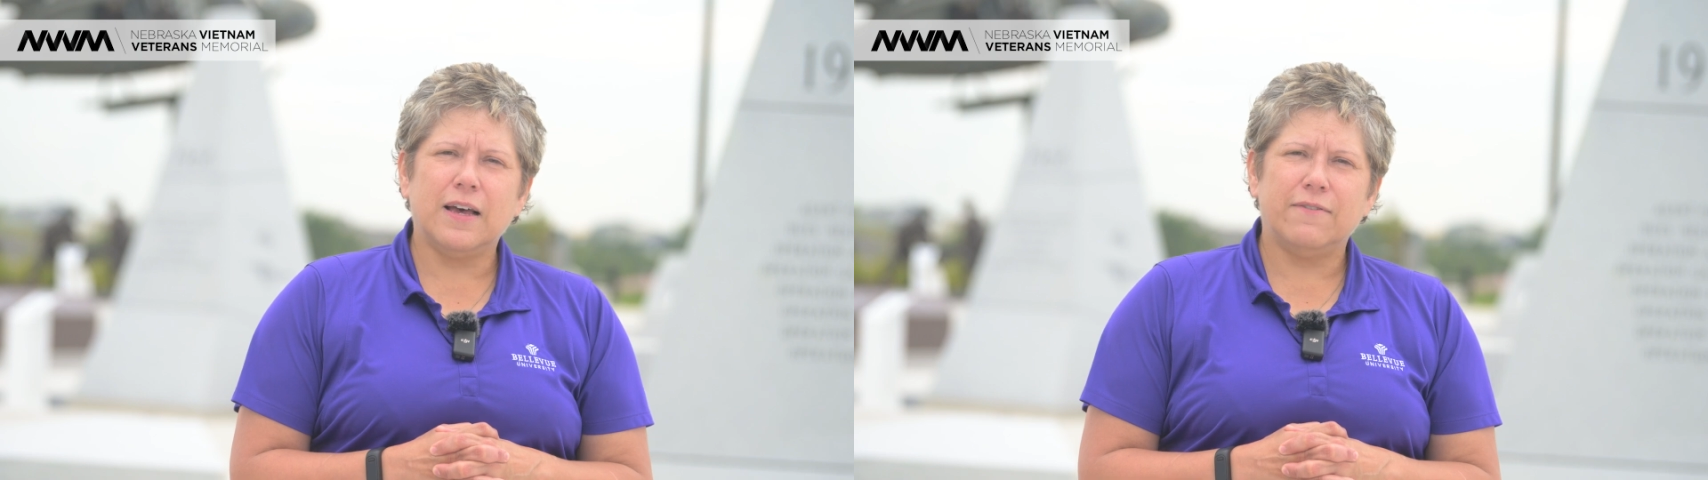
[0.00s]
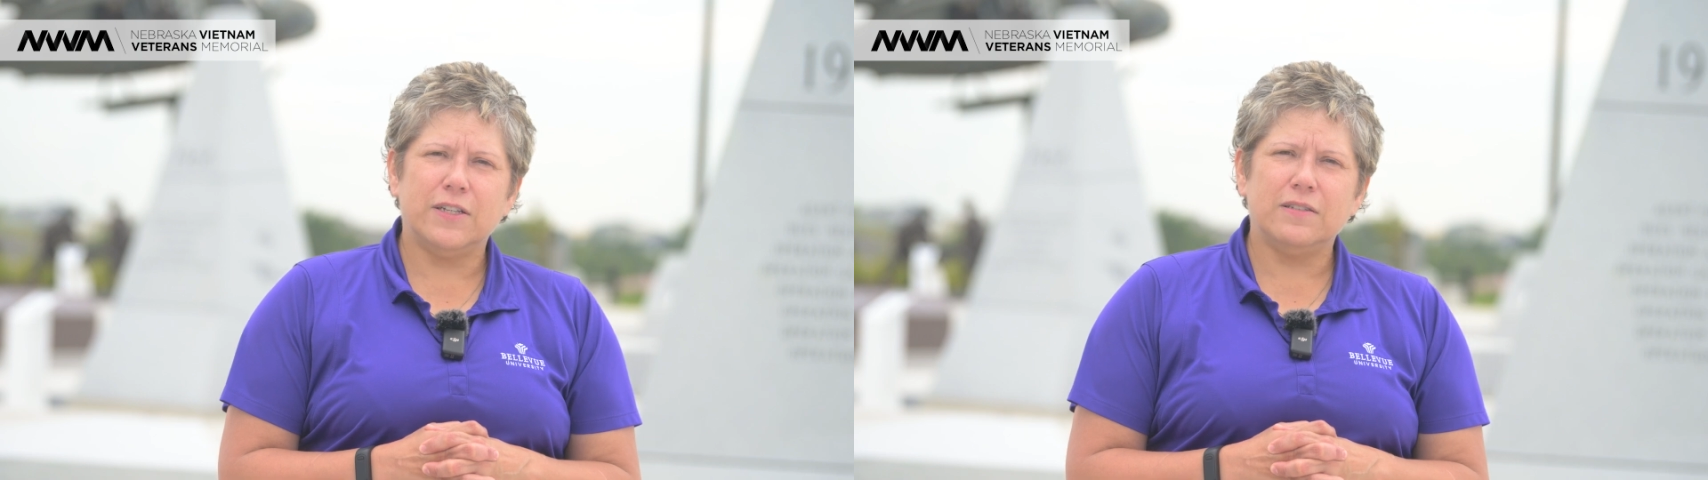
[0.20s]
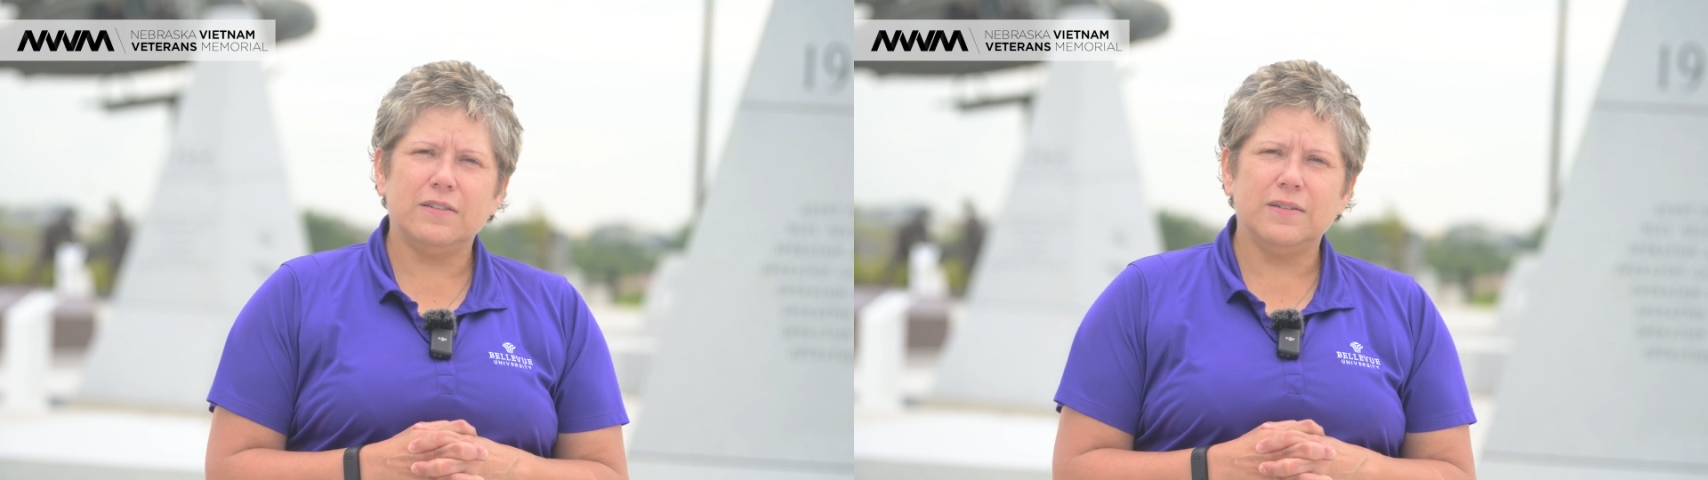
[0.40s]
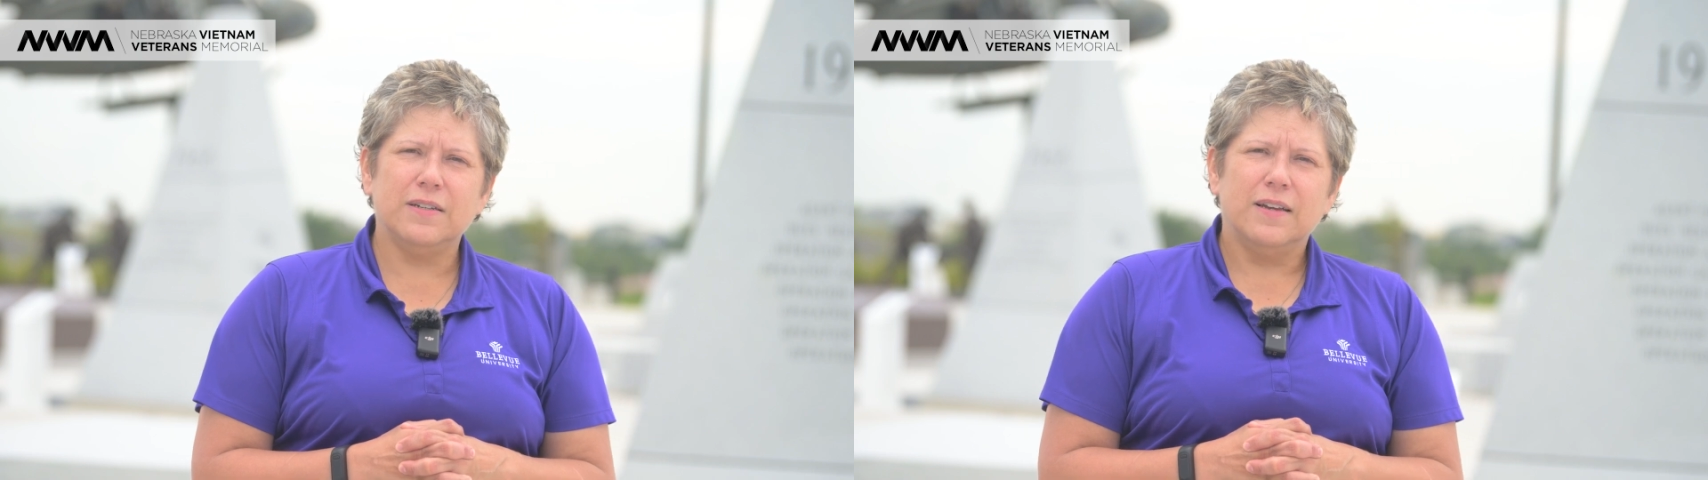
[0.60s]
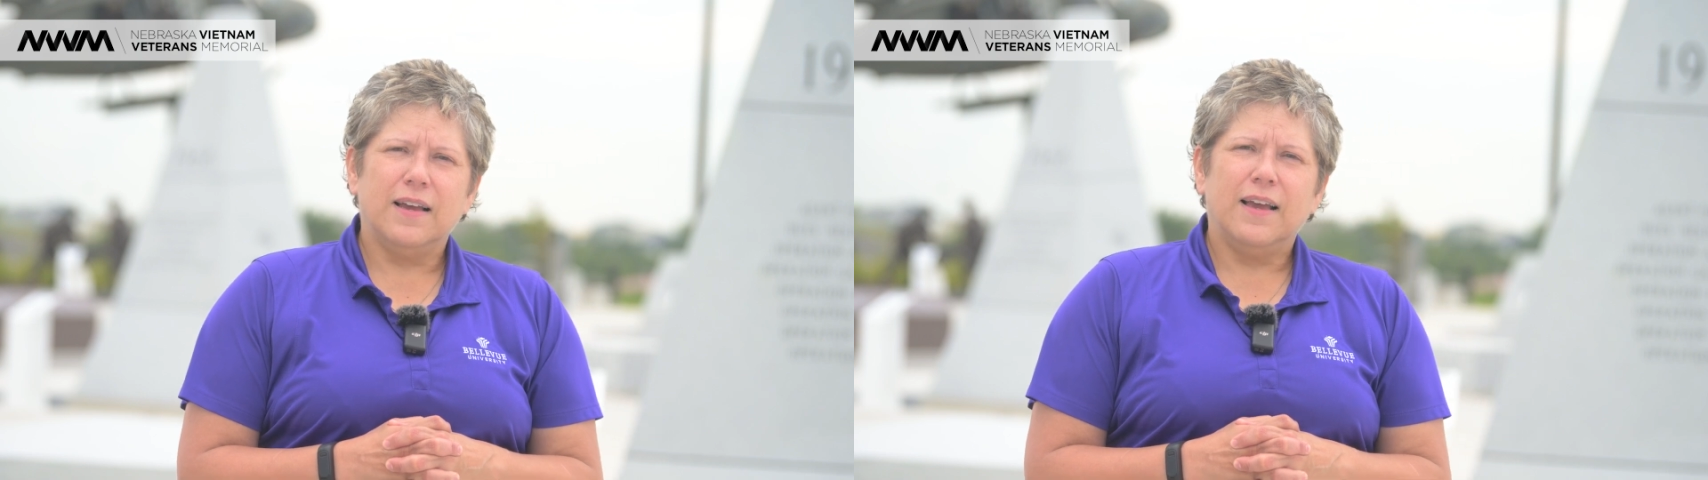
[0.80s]
Evans
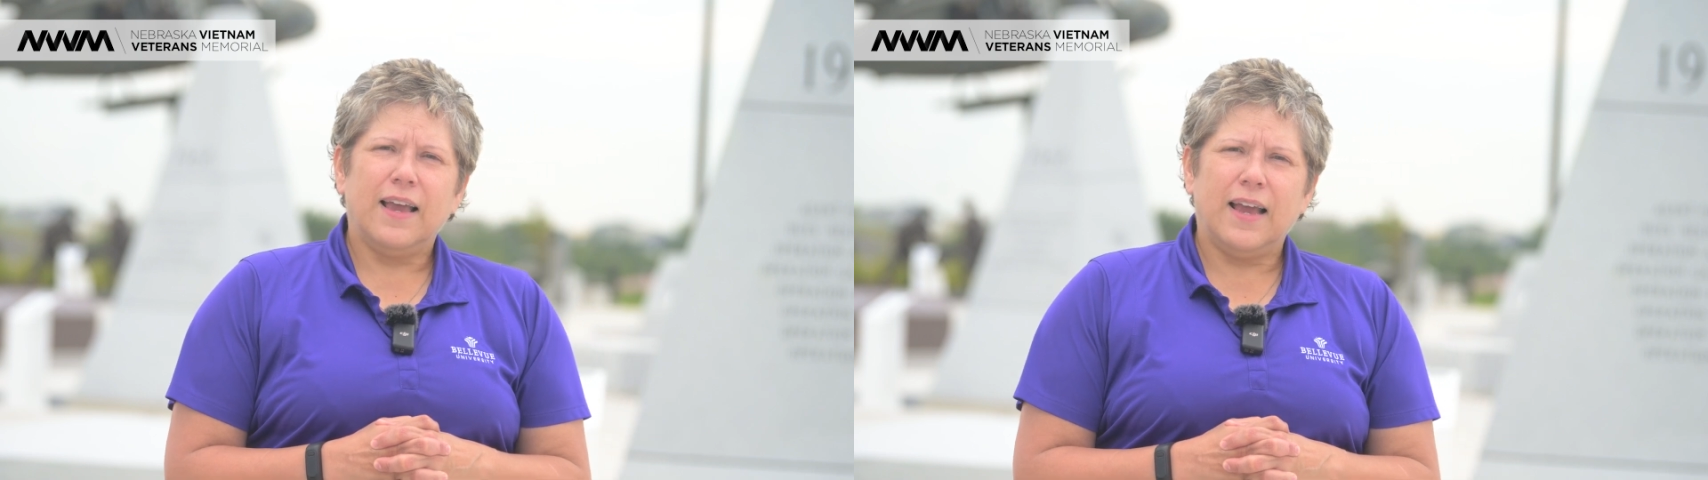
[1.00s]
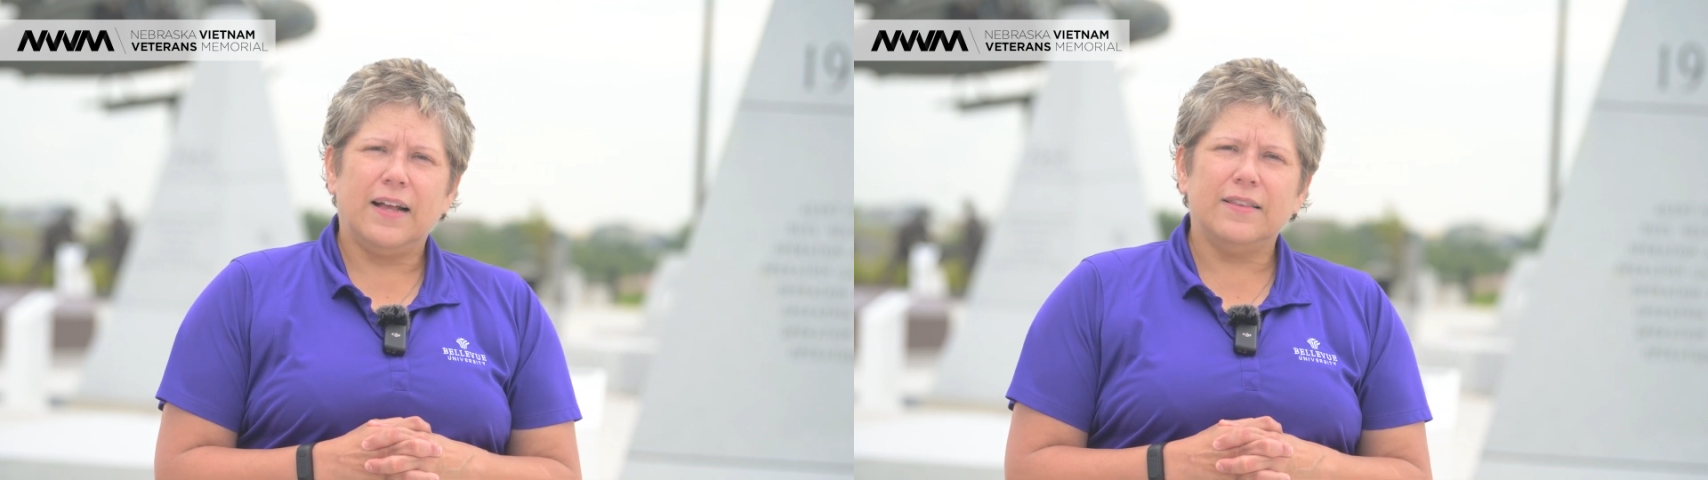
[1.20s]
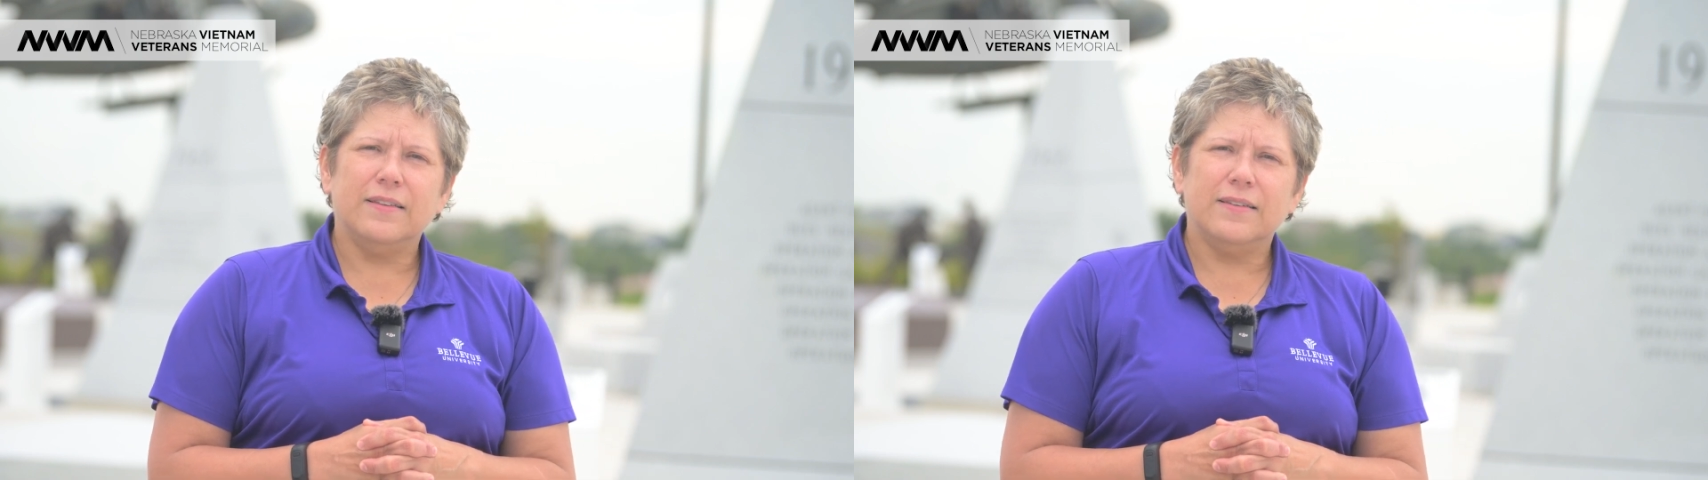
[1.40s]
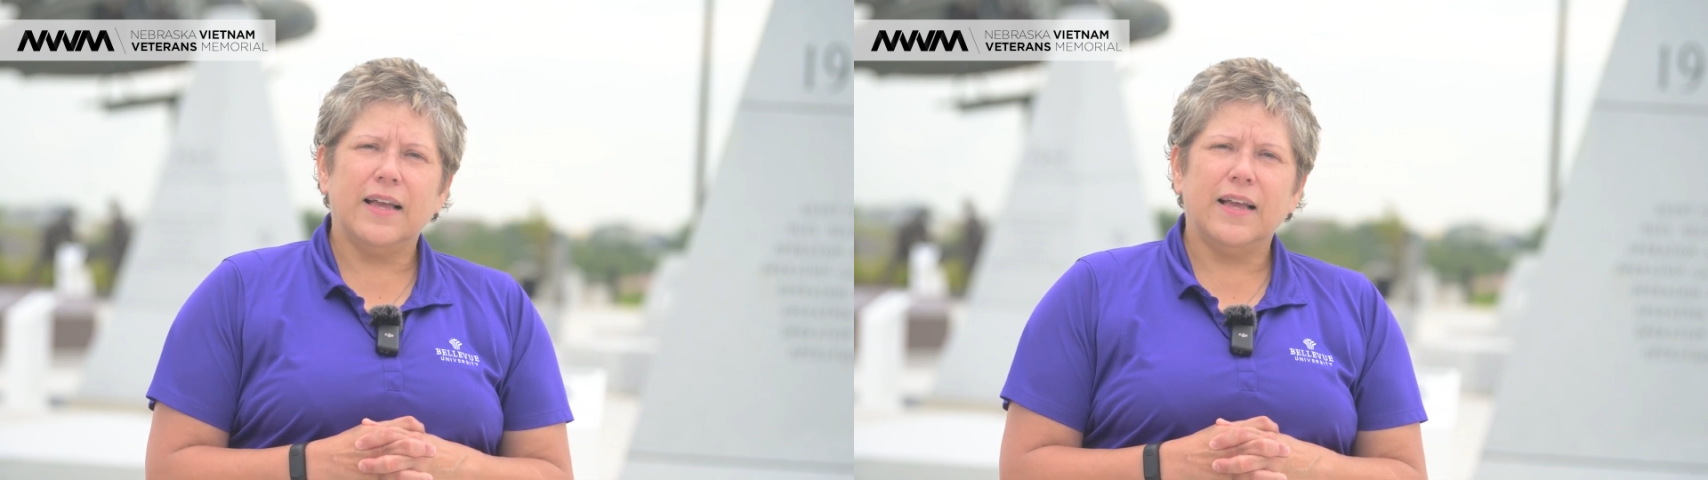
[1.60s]
and